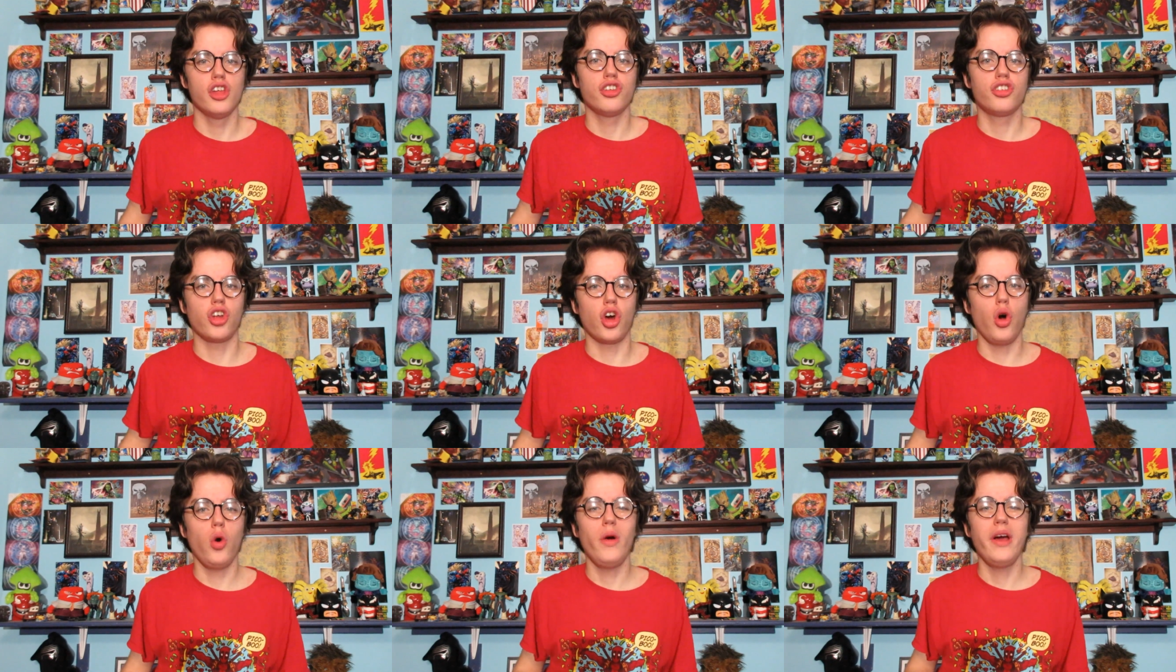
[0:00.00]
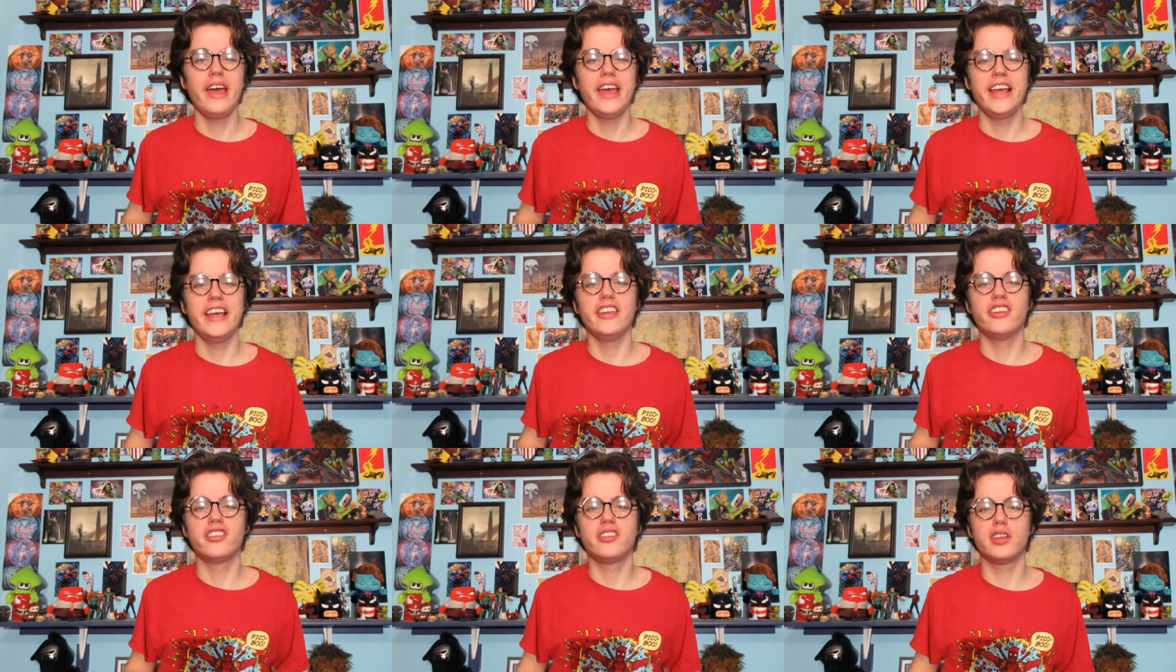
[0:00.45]
So
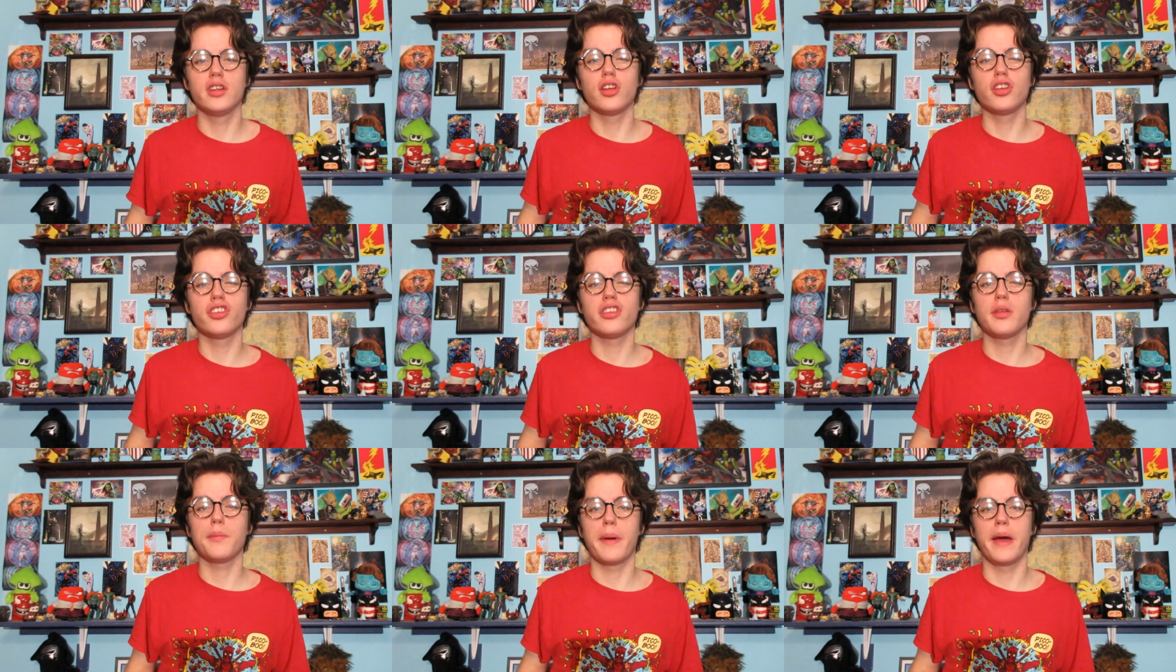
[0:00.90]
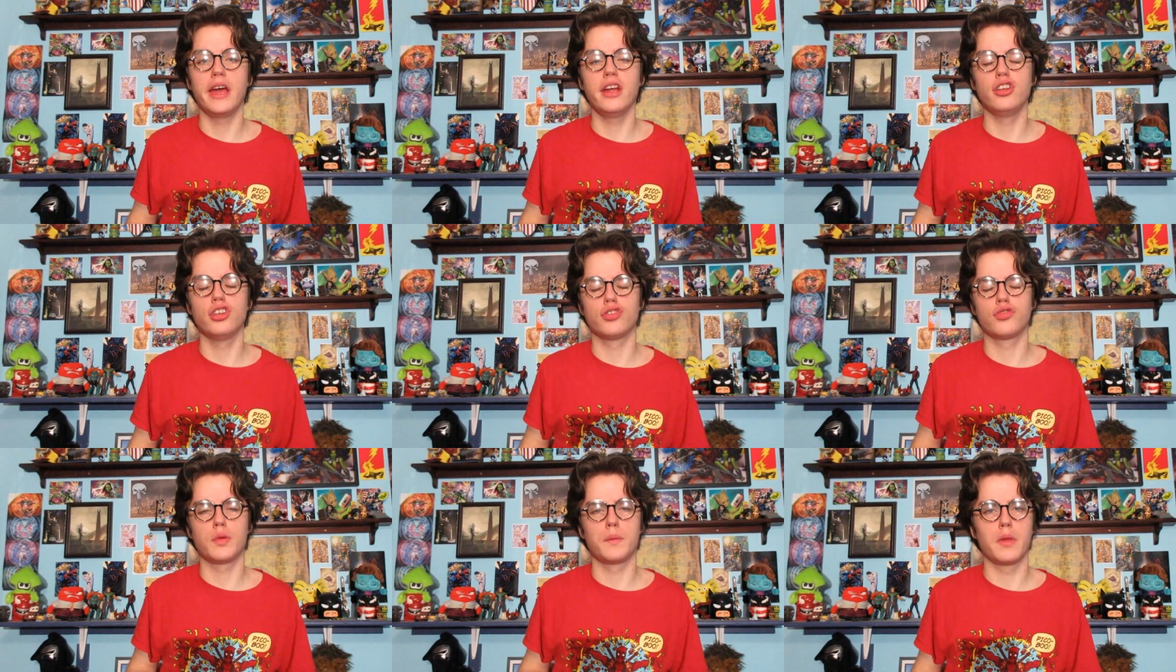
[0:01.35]
he steals the
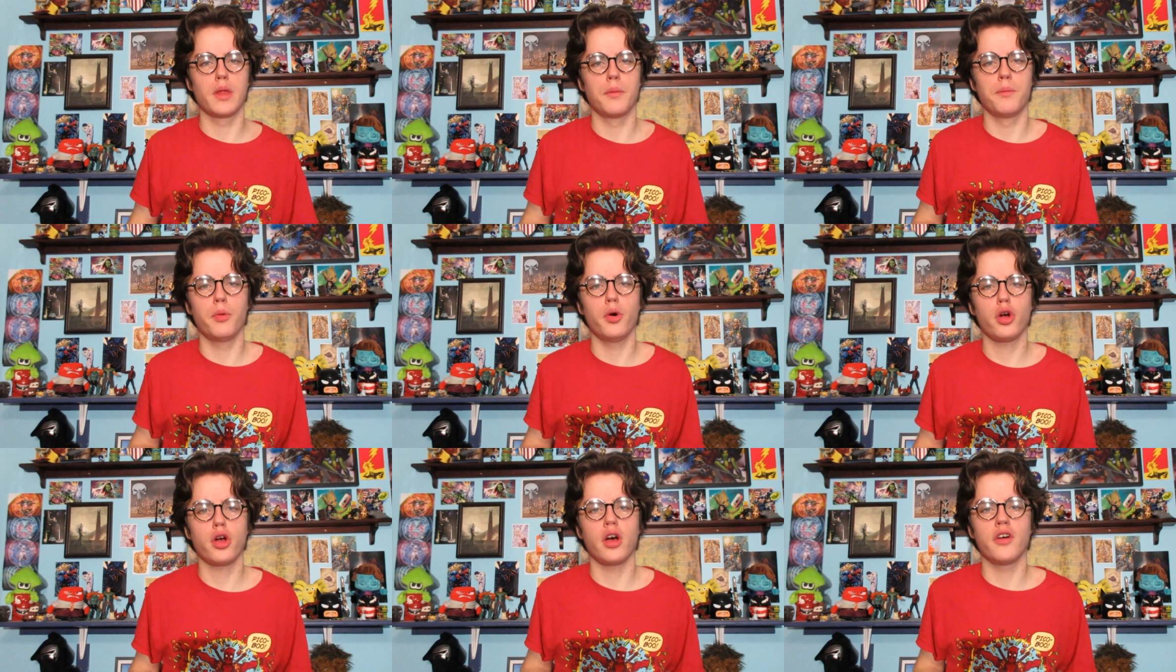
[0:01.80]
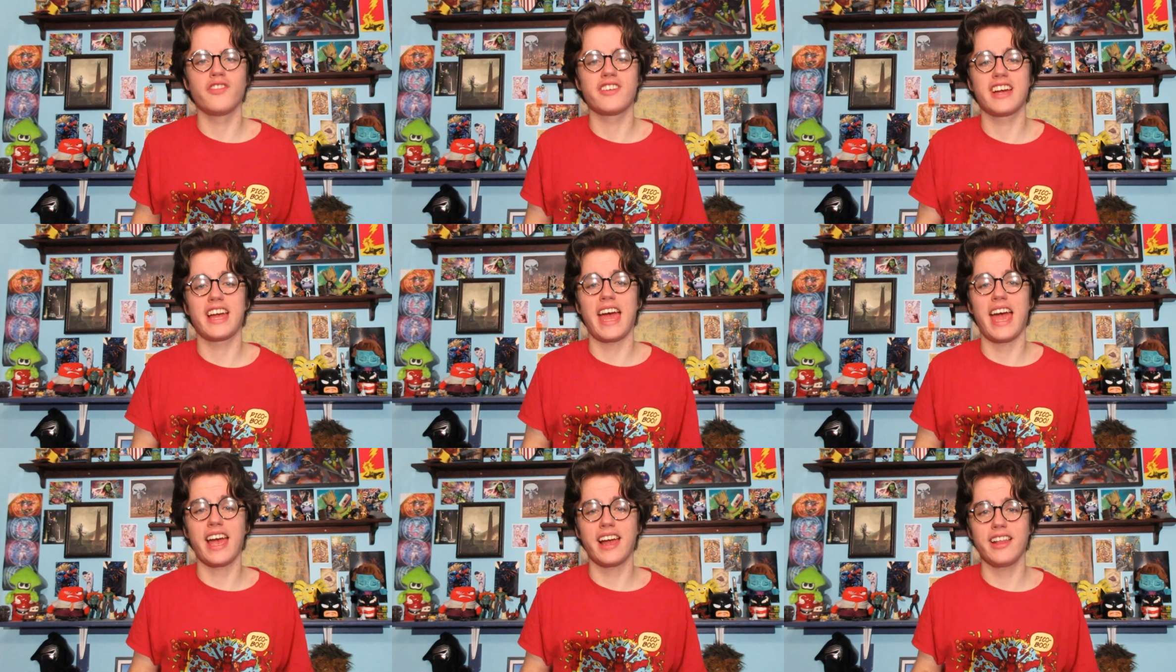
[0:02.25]
pages from the Book
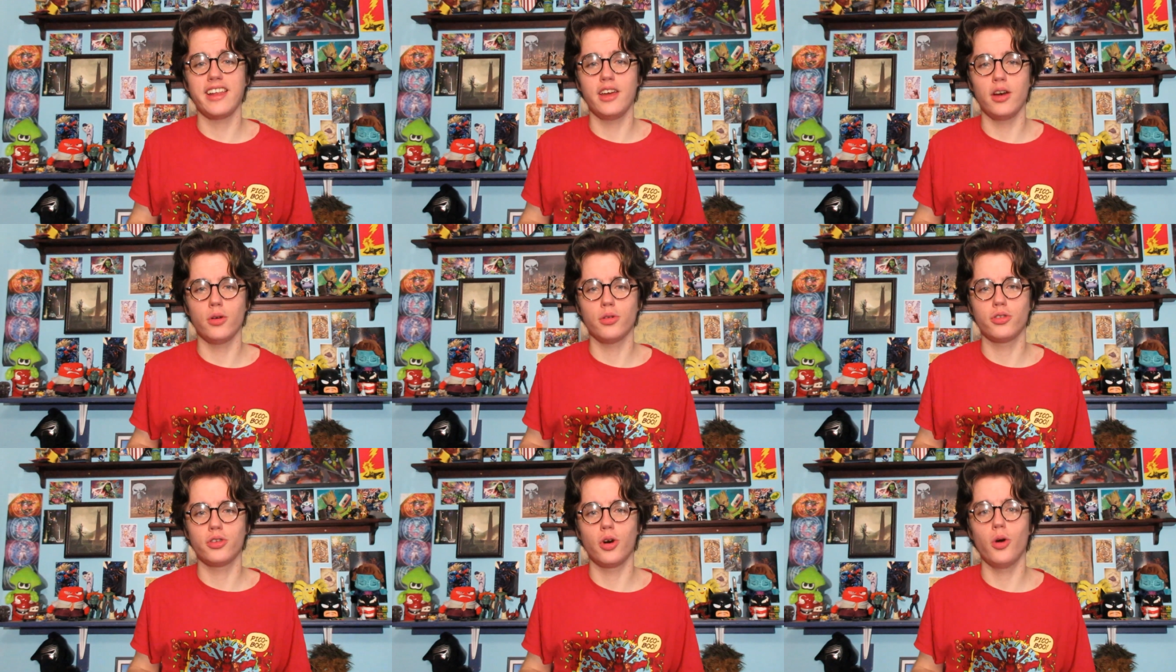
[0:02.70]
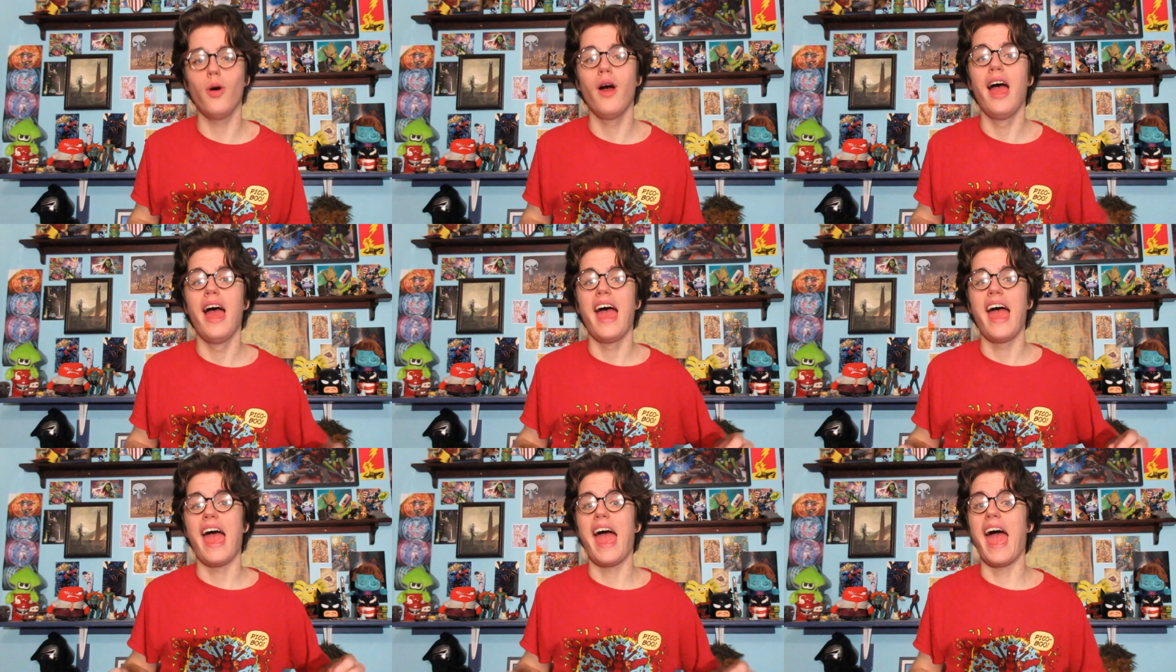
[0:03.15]
of Cagliostro
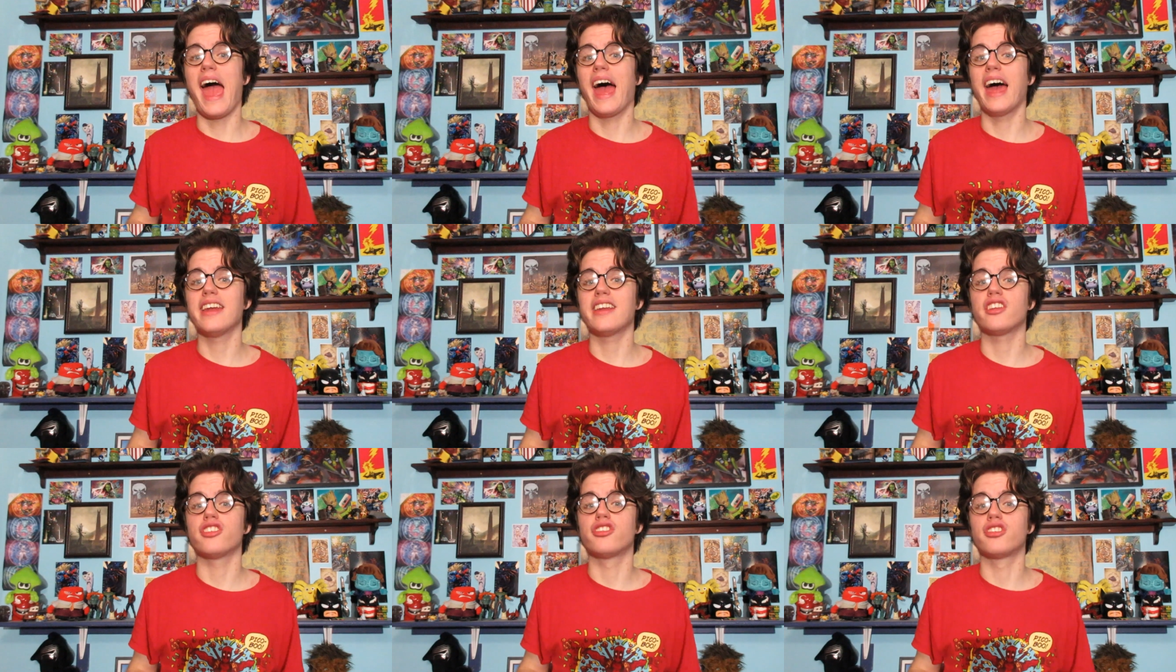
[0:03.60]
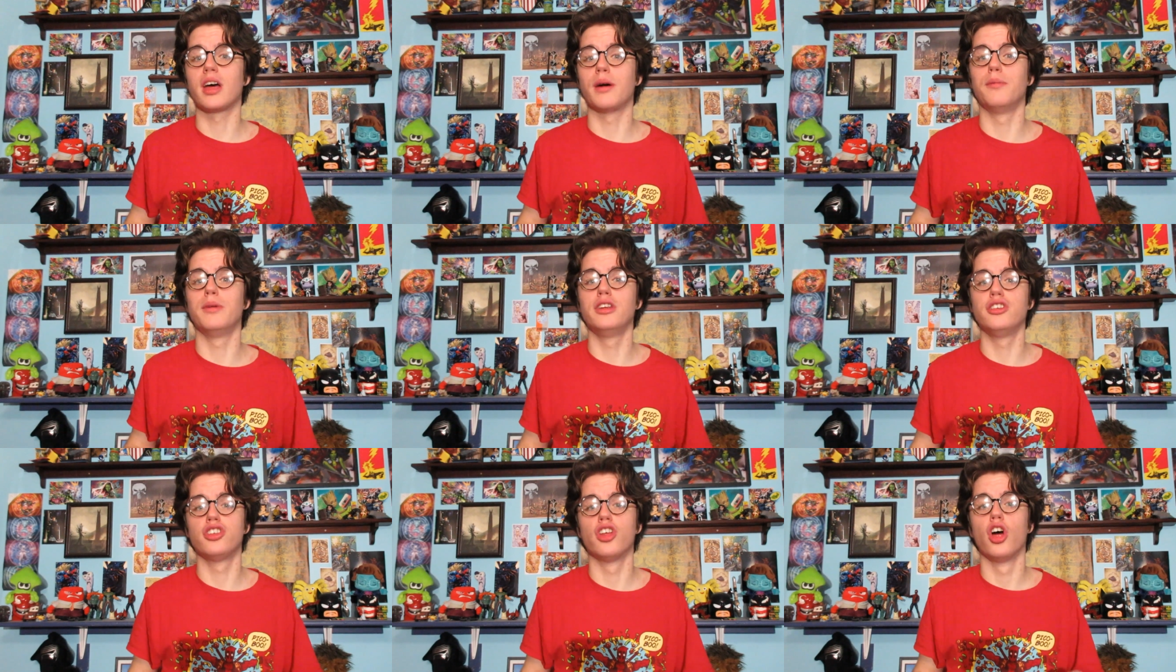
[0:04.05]
and
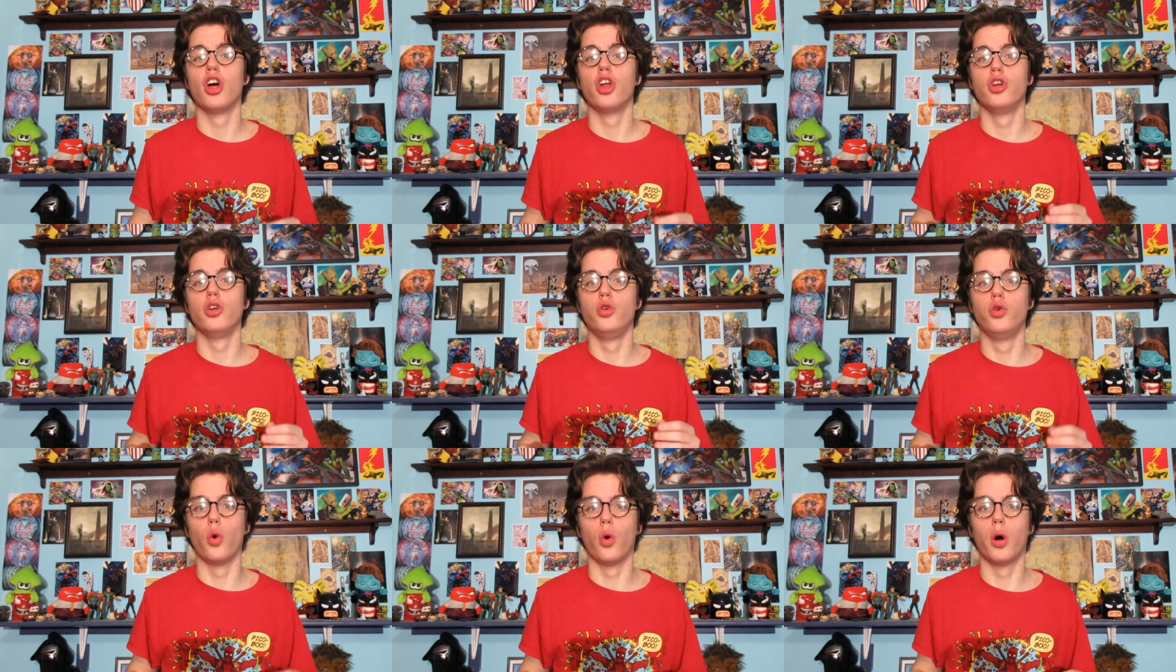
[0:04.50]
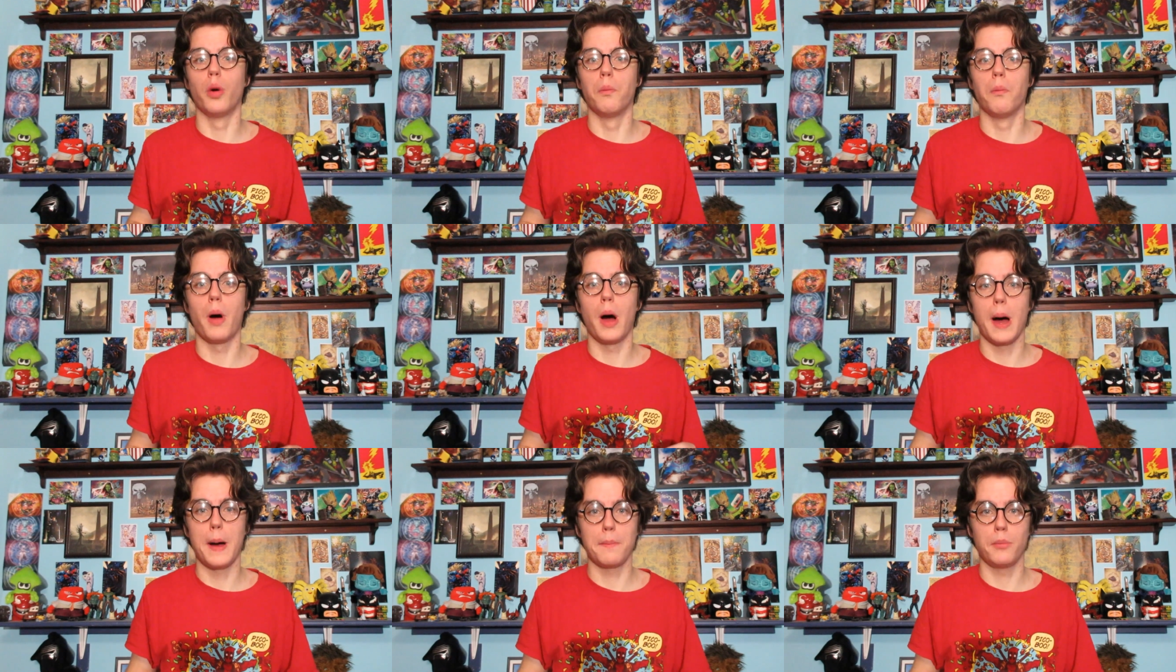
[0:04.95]
summons
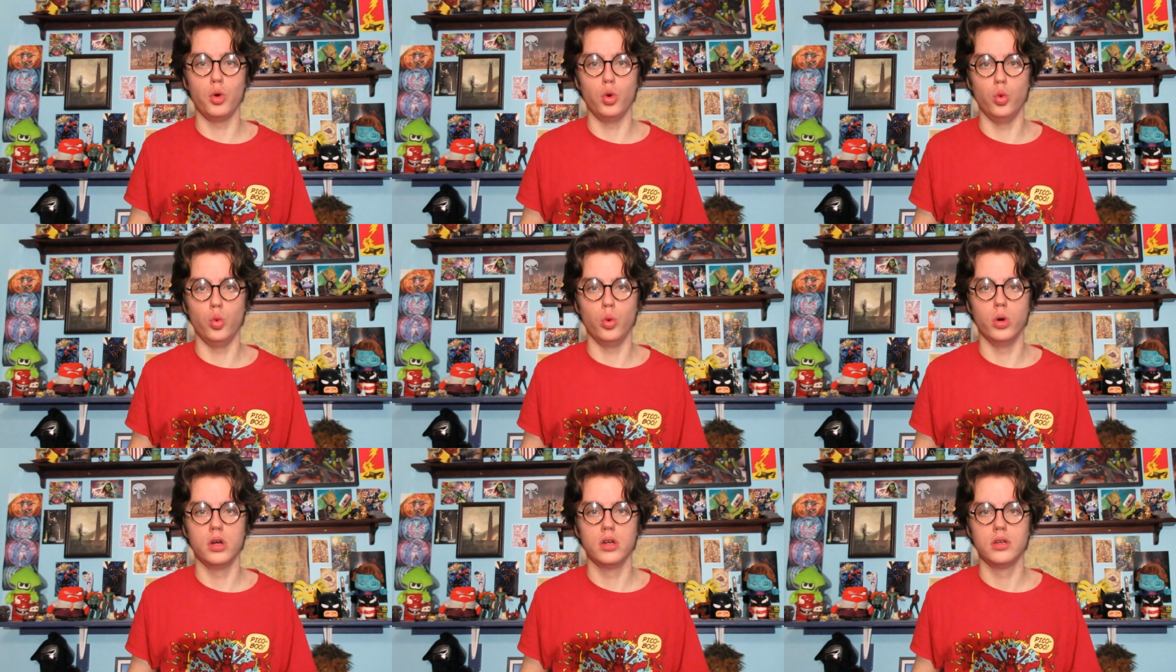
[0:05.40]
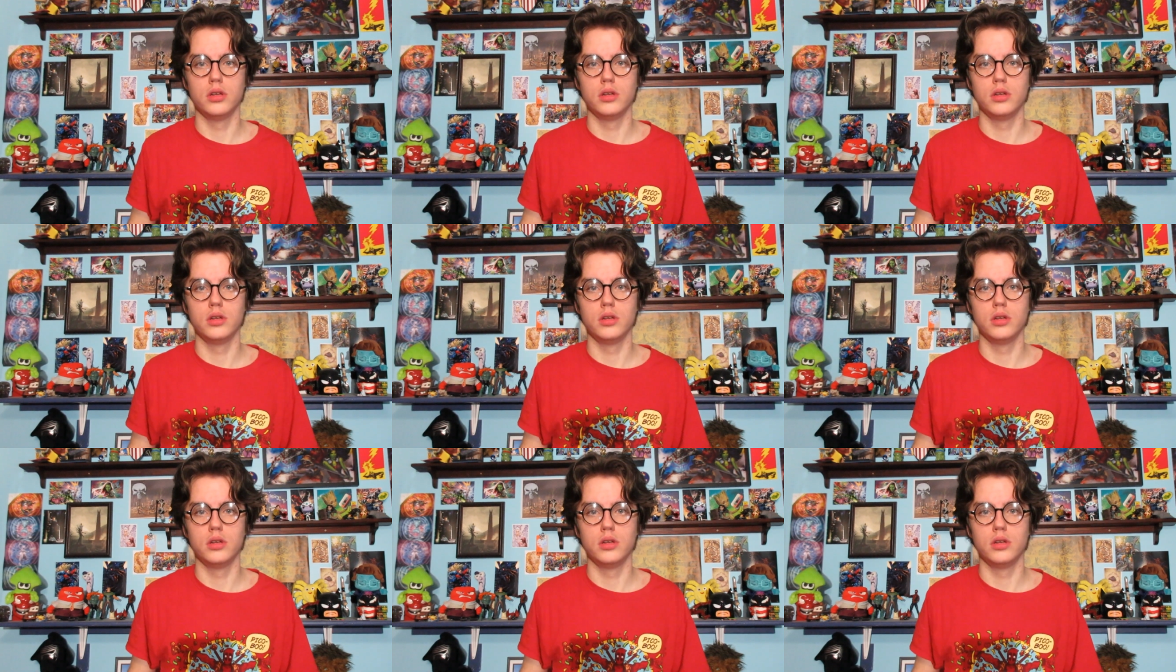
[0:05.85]
Dormammu.